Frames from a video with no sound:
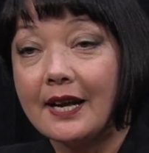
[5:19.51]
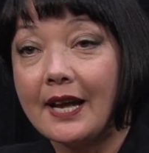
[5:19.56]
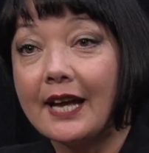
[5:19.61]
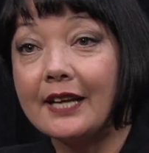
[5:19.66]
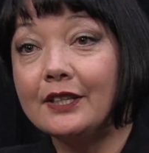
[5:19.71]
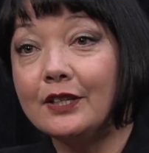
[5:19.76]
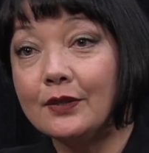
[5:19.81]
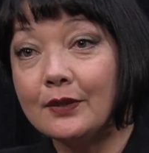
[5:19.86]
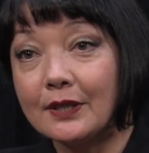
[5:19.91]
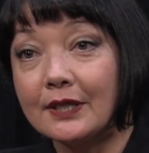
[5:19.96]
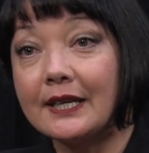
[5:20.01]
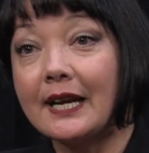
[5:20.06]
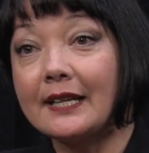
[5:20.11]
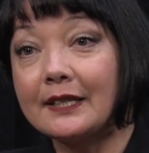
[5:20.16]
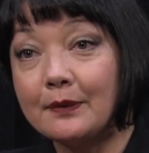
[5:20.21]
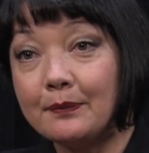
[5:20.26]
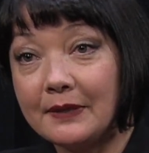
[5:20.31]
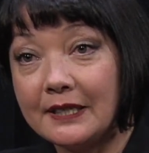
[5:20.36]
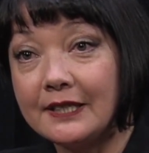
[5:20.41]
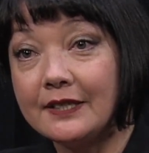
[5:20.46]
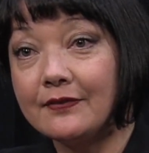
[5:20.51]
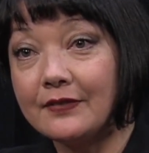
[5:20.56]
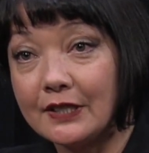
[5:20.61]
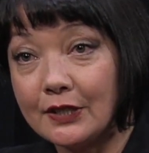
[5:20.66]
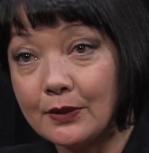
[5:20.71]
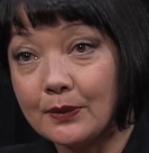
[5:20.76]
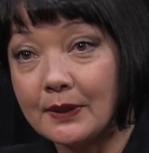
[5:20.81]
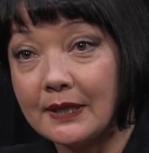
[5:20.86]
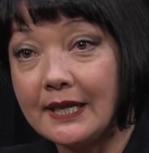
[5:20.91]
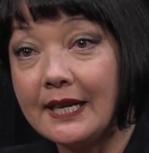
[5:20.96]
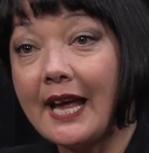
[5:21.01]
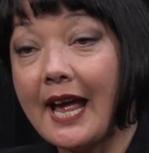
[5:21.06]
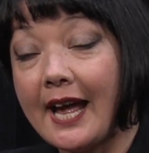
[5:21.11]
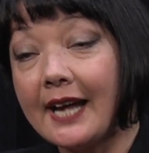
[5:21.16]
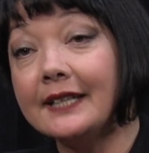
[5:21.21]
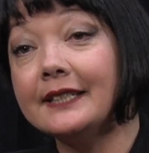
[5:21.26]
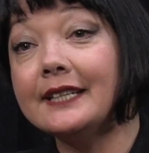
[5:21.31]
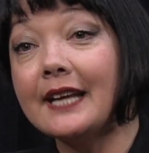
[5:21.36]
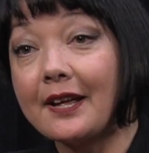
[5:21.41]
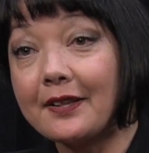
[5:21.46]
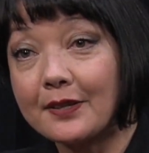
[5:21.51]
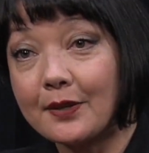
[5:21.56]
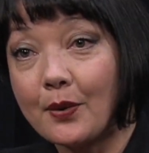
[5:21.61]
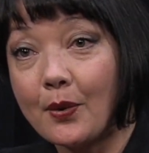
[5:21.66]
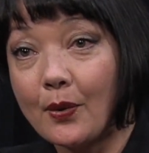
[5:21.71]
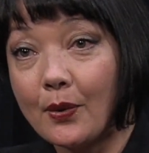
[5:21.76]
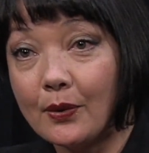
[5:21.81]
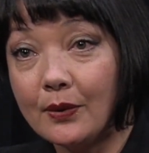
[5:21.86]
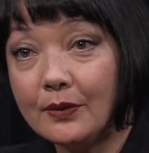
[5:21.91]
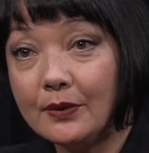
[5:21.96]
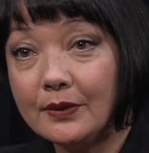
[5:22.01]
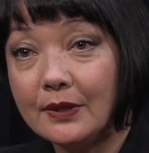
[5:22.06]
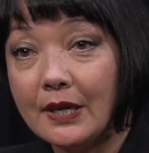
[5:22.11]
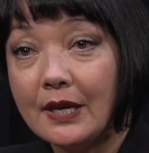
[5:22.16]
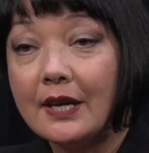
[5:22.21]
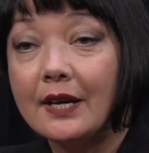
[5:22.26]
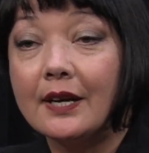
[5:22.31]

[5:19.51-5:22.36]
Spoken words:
and you look at them individually and as a whole,